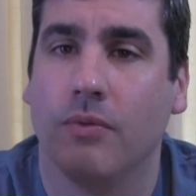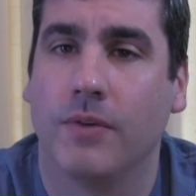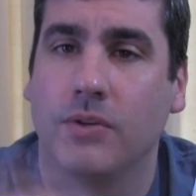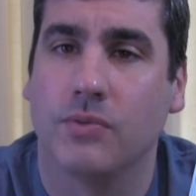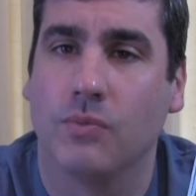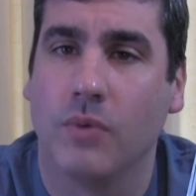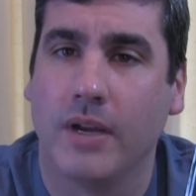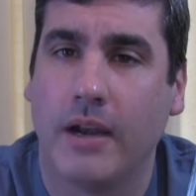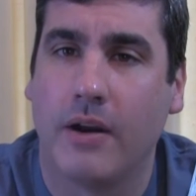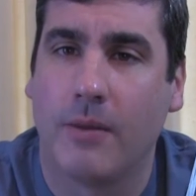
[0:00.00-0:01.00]
folks,
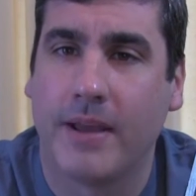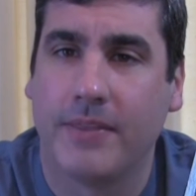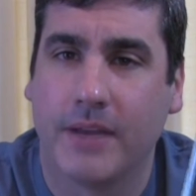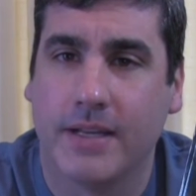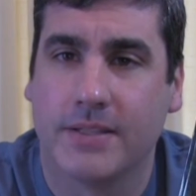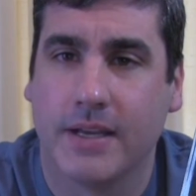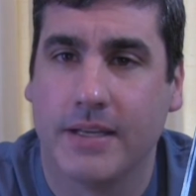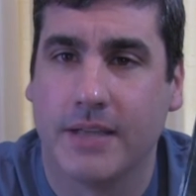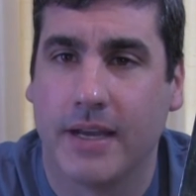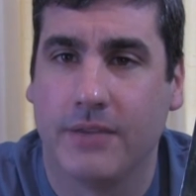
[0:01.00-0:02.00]
what are my thoughts
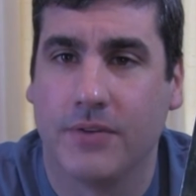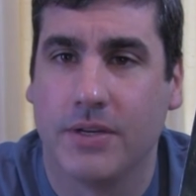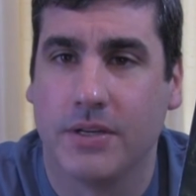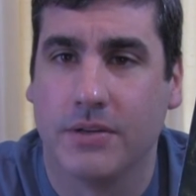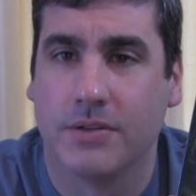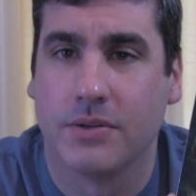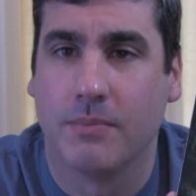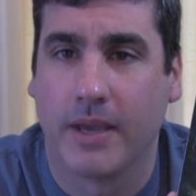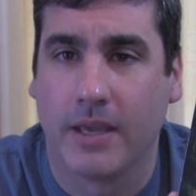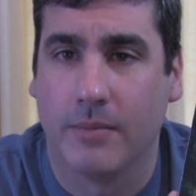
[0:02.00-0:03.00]
on Tiny Frontiers
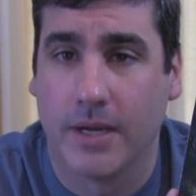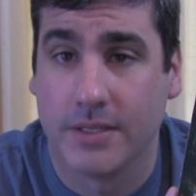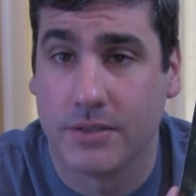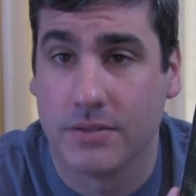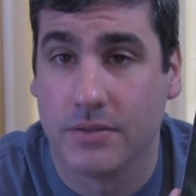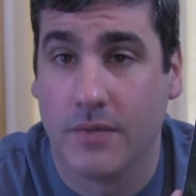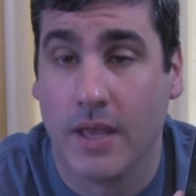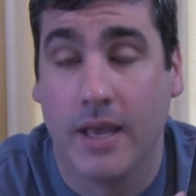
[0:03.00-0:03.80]
Mecha and Monsters?